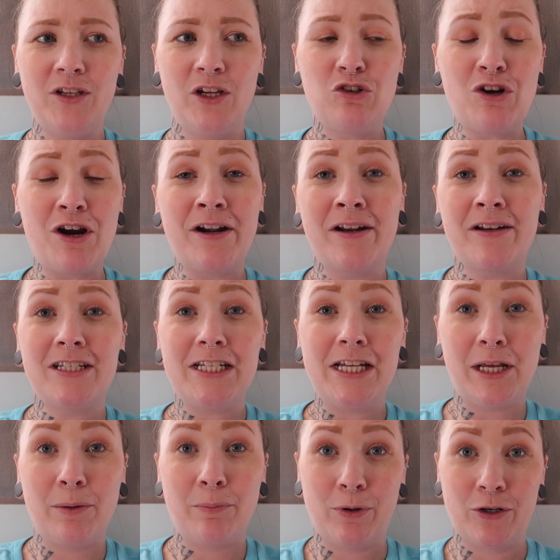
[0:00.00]
try not to
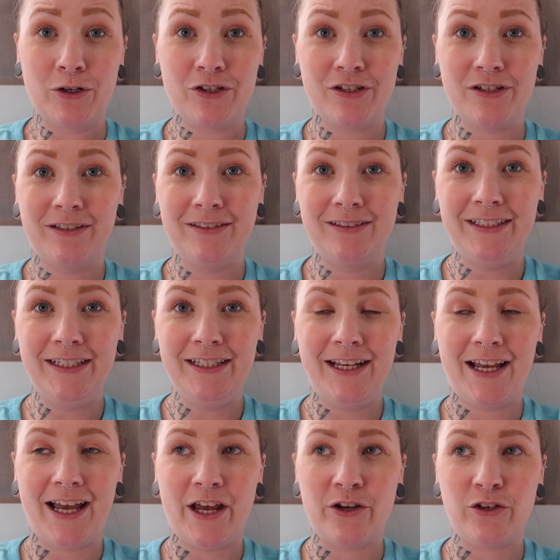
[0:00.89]
take it
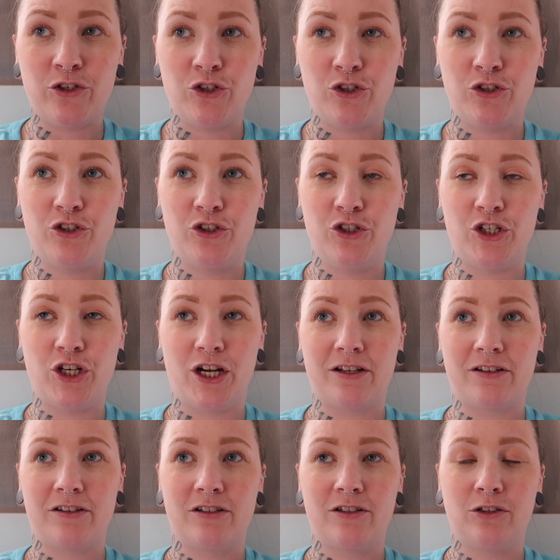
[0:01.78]
personally and
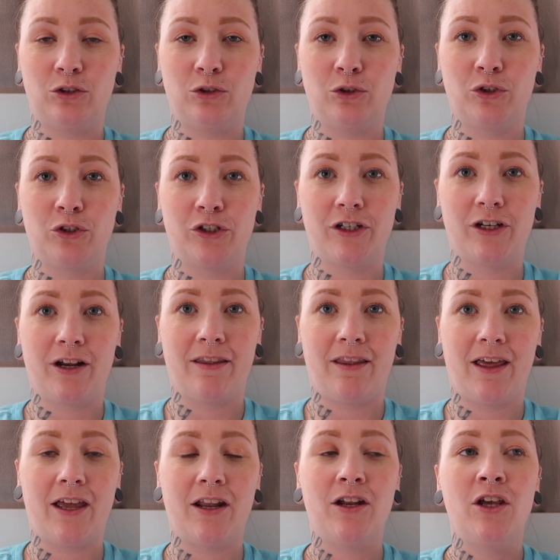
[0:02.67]
just learn
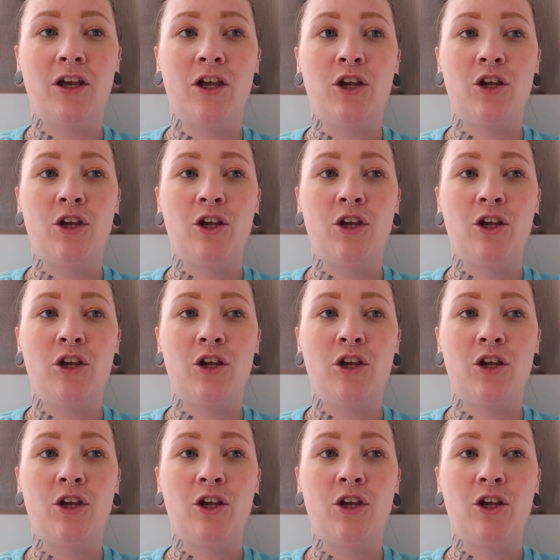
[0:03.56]
that